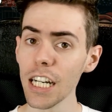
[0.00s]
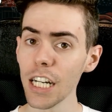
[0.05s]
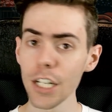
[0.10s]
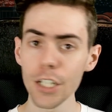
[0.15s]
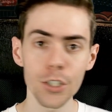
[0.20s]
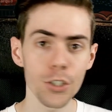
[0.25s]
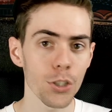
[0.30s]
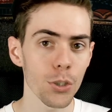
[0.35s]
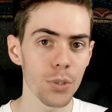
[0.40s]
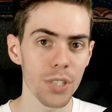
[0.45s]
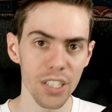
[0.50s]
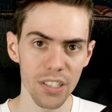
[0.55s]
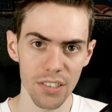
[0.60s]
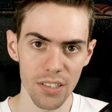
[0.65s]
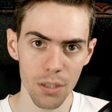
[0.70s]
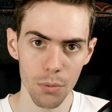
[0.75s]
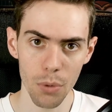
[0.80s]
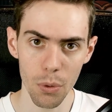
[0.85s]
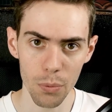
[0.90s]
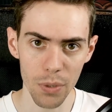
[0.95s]
shooting
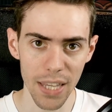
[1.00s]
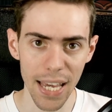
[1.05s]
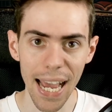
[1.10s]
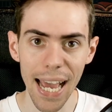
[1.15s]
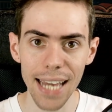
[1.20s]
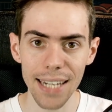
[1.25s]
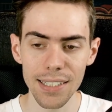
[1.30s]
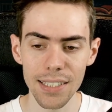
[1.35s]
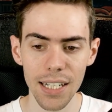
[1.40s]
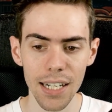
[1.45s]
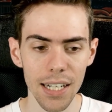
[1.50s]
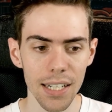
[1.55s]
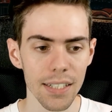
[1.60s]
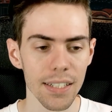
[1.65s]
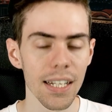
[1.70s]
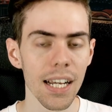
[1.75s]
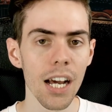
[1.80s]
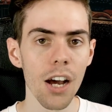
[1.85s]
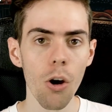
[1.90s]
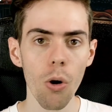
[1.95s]
someone with a
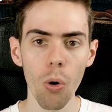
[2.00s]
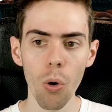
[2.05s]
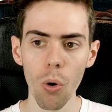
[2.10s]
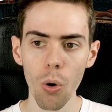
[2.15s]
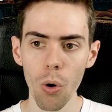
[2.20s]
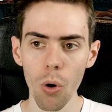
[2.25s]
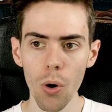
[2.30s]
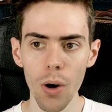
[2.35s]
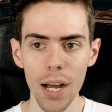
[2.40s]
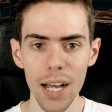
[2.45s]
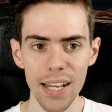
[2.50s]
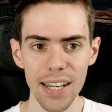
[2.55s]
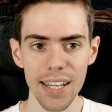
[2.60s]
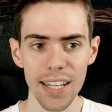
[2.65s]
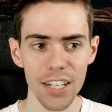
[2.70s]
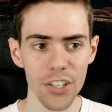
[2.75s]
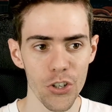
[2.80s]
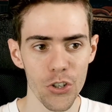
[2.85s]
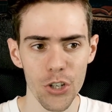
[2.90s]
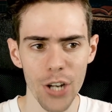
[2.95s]
handgun, or
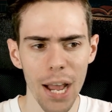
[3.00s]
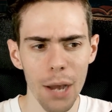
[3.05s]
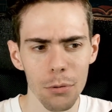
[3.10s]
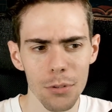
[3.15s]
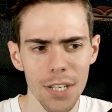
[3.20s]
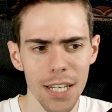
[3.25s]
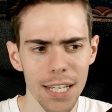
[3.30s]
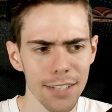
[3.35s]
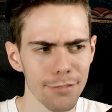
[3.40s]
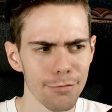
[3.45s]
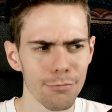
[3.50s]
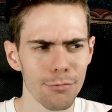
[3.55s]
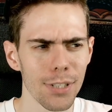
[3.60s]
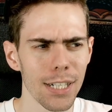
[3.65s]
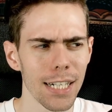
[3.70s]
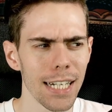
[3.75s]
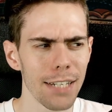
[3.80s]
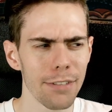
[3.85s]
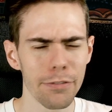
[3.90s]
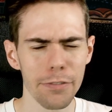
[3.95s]
shouting
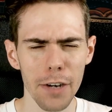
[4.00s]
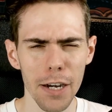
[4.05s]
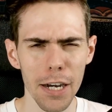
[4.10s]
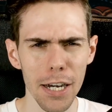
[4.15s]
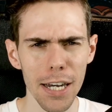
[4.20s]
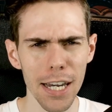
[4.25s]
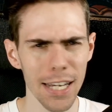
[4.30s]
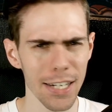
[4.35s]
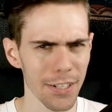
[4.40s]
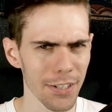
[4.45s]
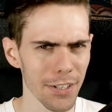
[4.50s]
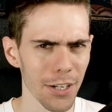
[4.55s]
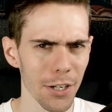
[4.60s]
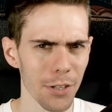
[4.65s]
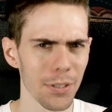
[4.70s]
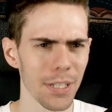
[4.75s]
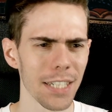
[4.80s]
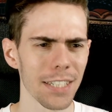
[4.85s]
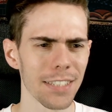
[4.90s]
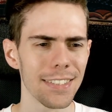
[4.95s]
really far. I don't know.